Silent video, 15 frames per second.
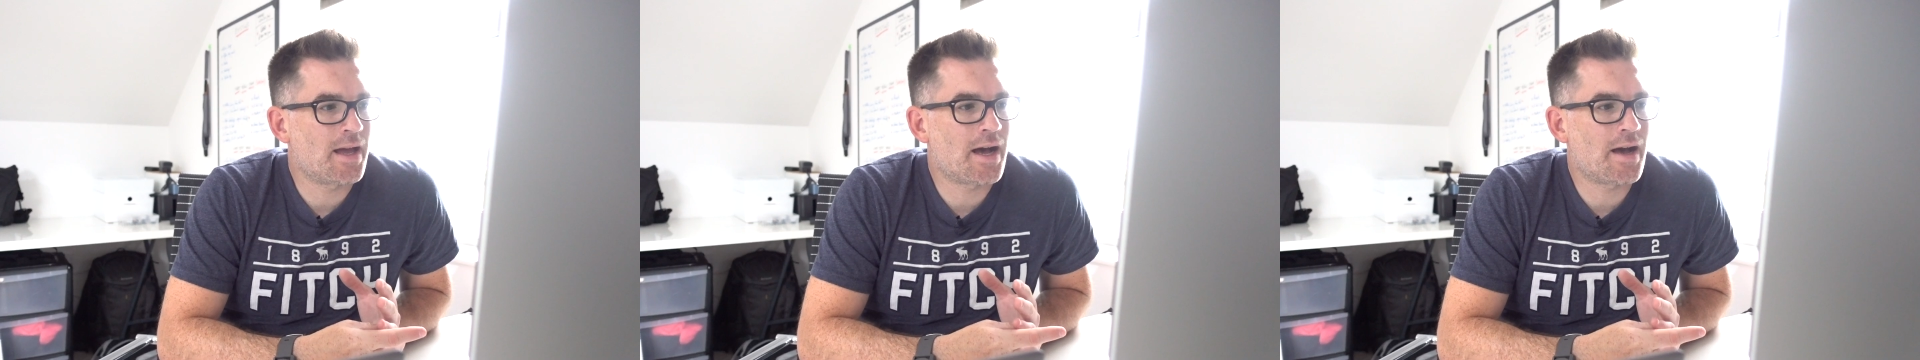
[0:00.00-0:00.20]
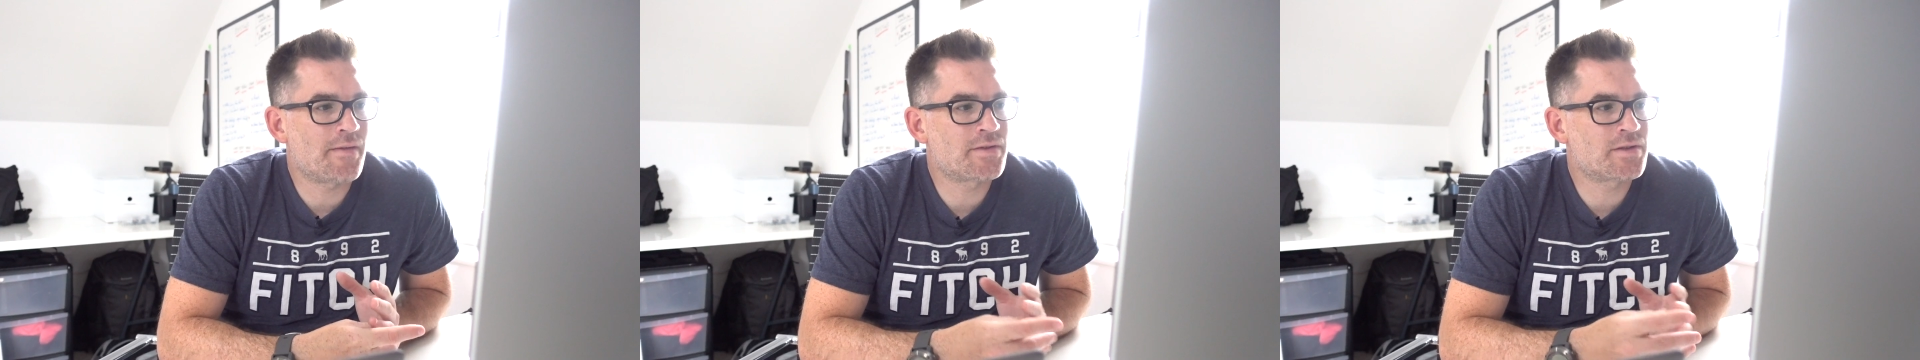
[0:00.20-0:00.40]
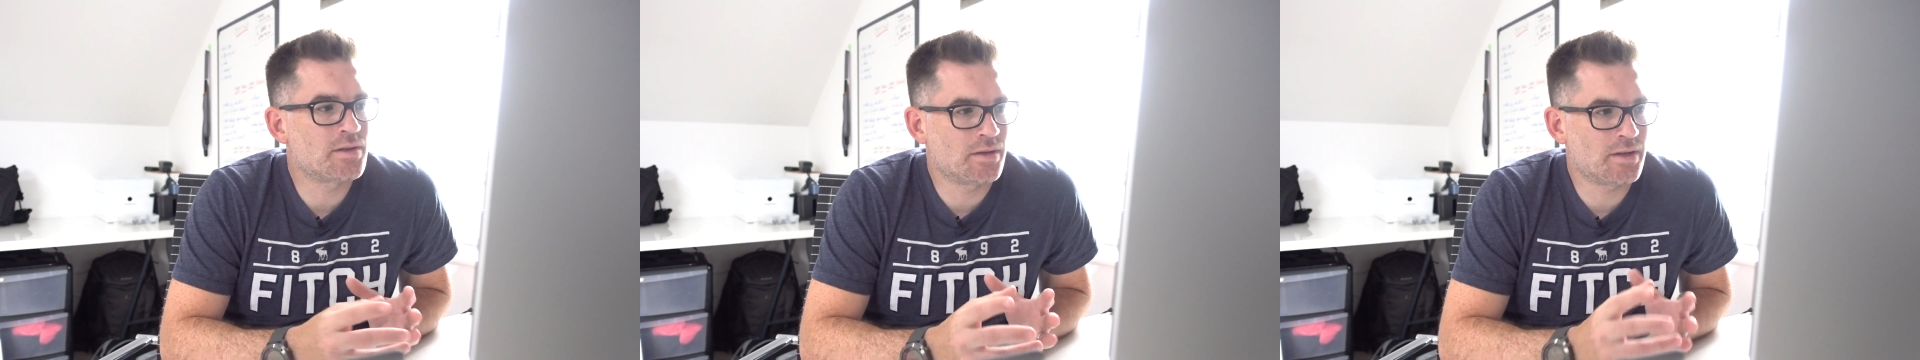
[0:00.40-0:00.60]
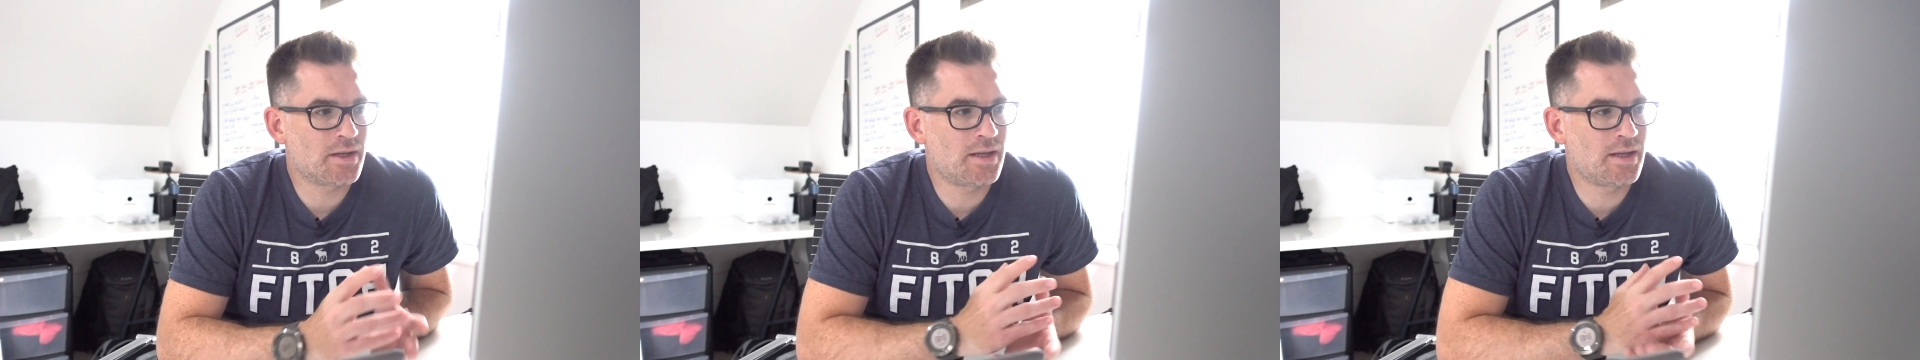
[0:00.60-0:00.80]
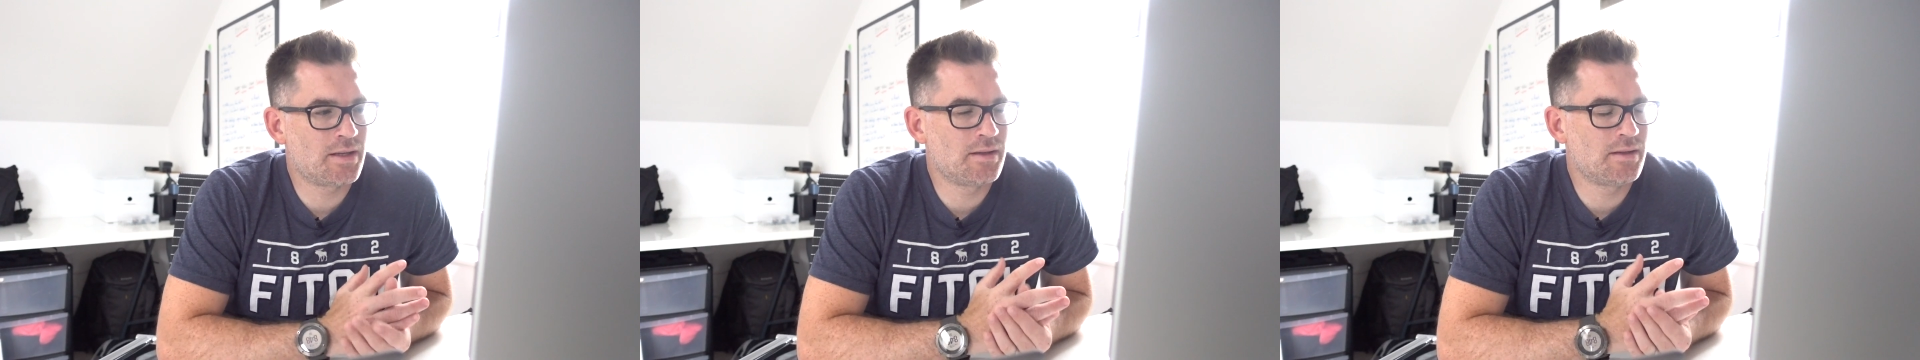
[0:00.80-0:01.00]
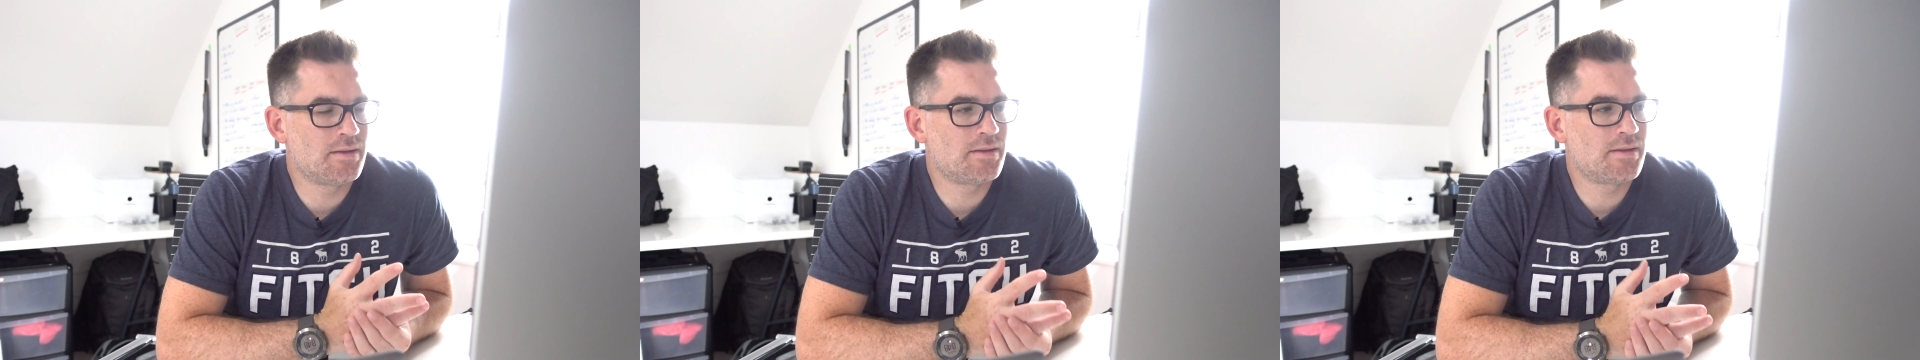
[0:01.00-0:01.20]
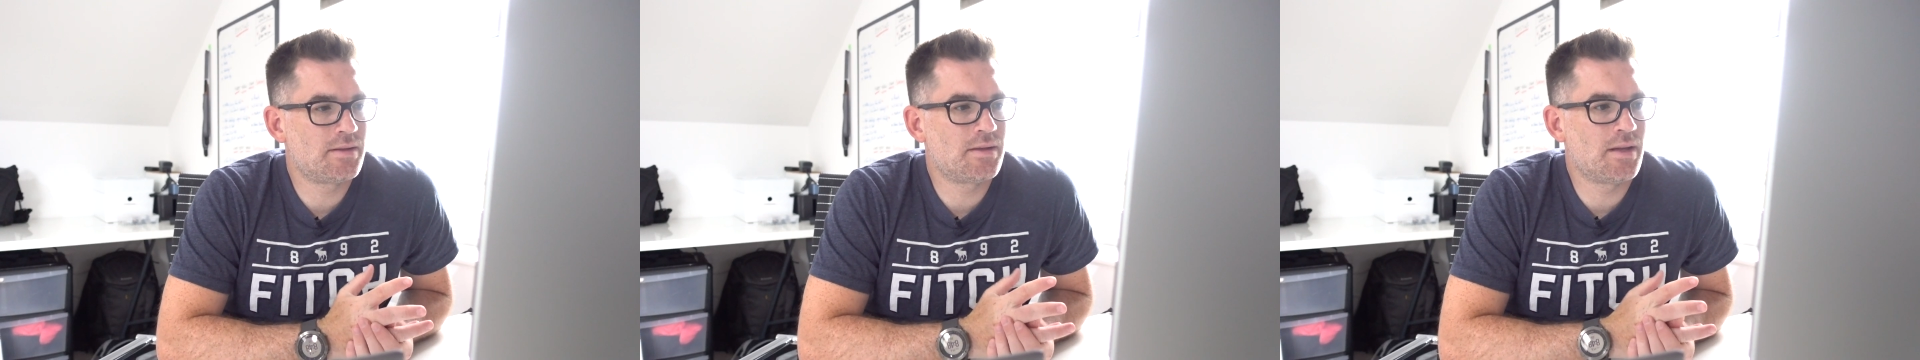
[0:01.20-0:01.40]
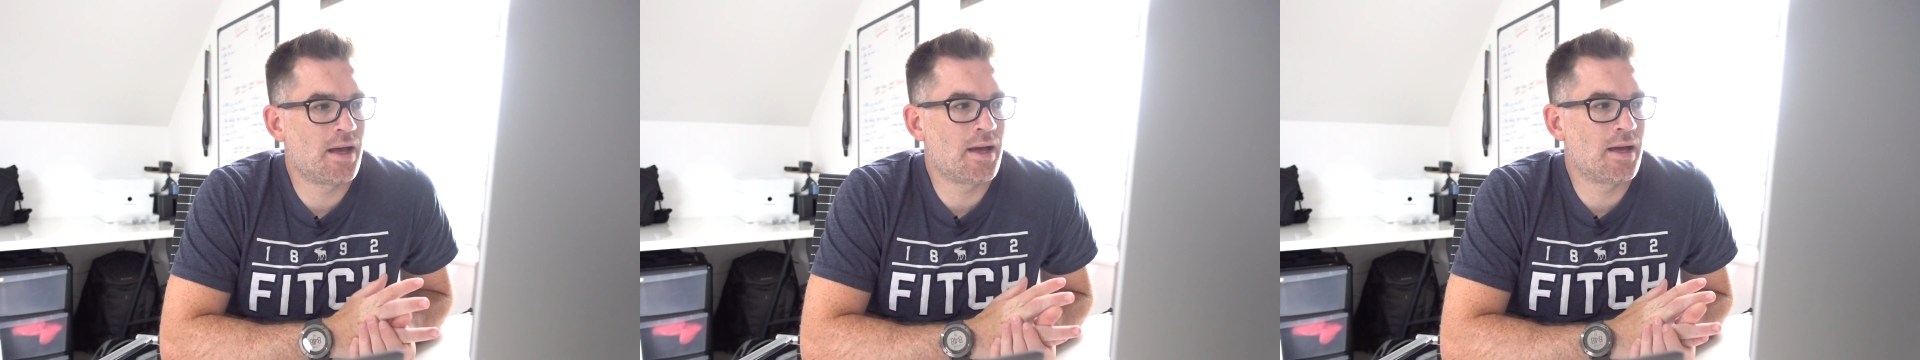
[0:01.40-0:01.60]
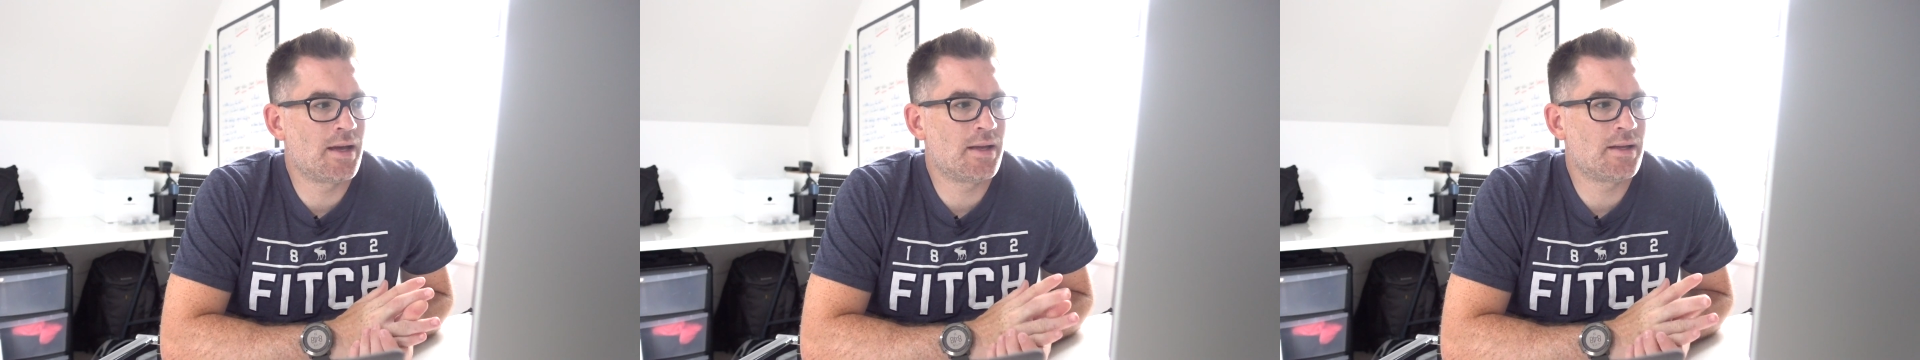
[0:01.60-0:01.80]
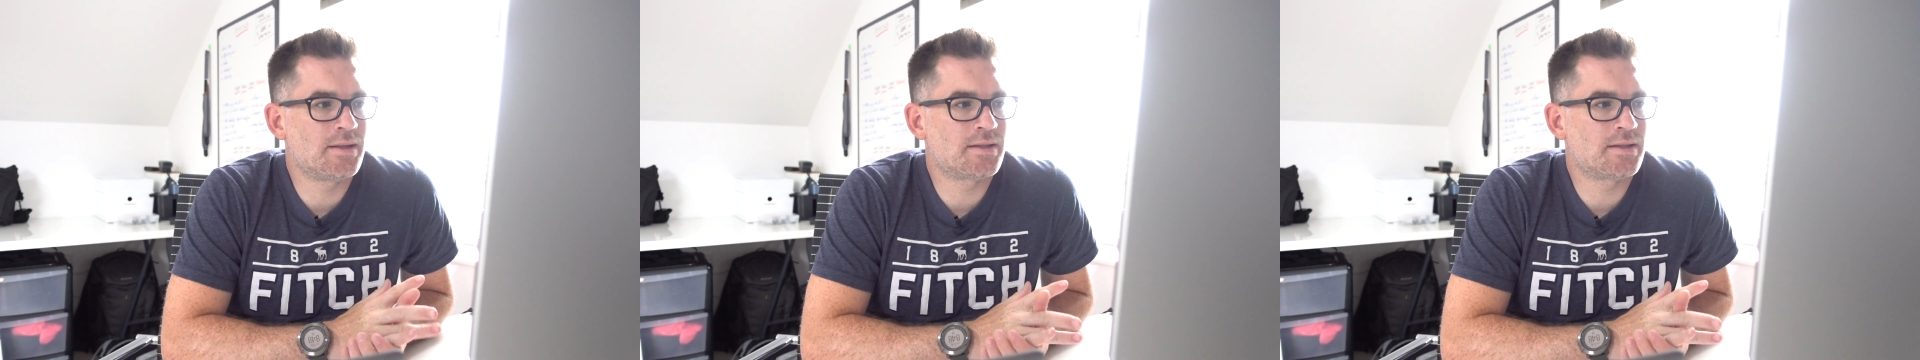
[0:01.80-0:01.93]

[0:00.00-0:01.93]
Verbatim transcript: have shot it in uh,